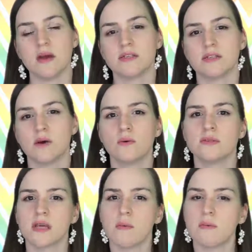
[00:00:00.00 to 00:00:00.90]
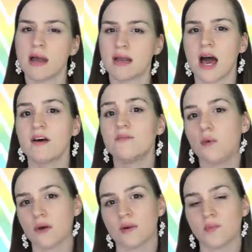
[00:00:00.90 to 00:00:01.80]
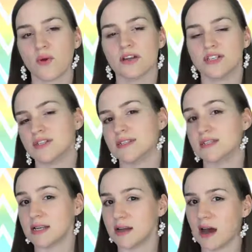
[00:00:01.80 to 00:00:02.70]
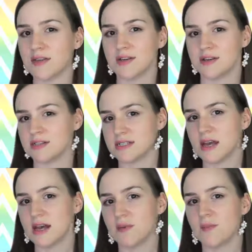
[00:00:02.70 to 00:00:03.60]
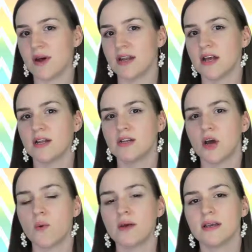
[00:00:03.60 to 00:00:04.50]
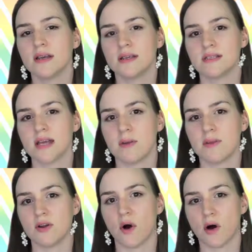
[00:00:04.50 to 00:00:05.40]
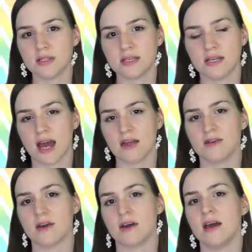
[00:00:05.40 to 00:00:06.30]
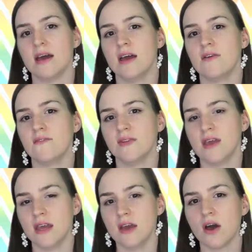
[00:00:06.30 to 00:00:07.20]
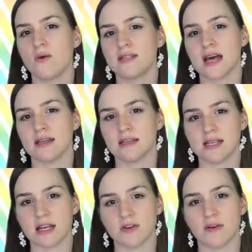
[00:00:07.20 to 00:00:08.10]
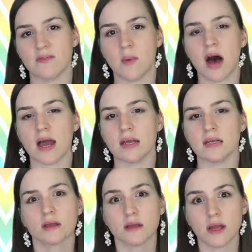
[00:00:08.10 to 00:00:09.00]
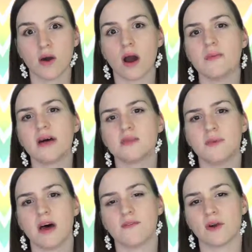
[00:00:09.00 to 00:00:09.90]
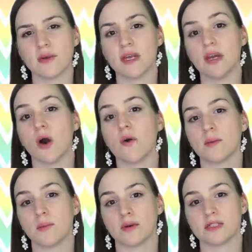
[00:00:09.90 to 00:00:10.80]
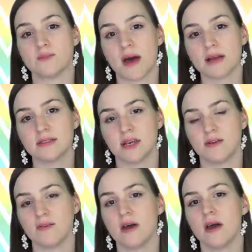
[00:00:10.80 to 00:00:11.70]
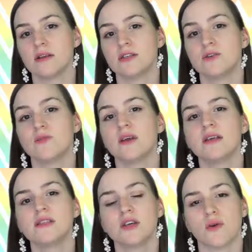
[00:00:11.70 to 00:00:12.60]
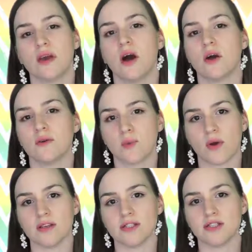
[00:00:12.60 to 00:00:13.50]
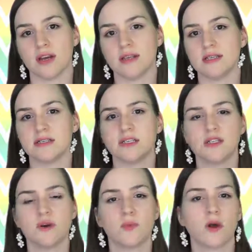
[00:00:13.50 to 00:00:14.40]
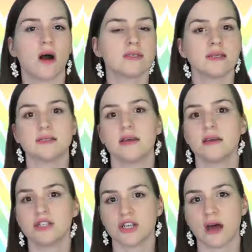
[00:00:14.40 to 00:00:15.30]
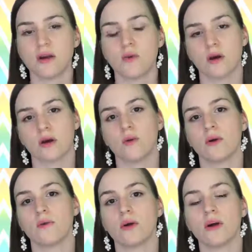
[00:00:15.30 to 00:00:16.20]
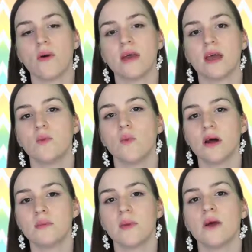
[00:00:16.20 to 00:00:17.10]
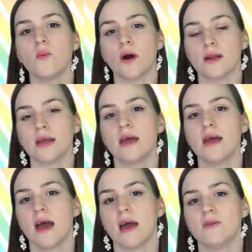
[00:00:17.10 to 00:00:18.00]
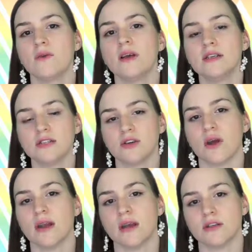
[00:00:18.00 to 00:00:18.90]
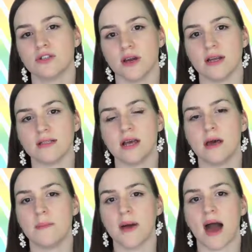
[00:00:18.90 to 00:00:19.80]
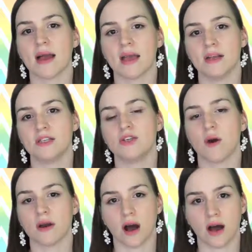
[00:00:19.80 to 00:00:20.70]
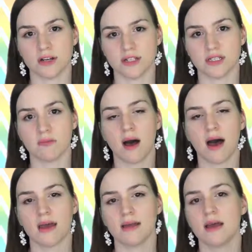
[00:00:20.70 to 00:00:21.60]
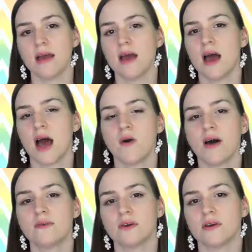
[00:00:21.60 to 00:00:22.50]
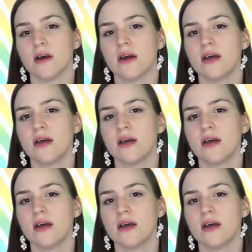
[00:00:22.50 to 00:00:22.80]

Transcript: So some might have more repressions than others but no one can escape it altogether if the ego is at the center of the mind. Now our best bet from an egoic perspective to reintegrate our repressed traits is to do a process like shadow work where we're going in one by one and reintegrating traits back into our conscious mind. However,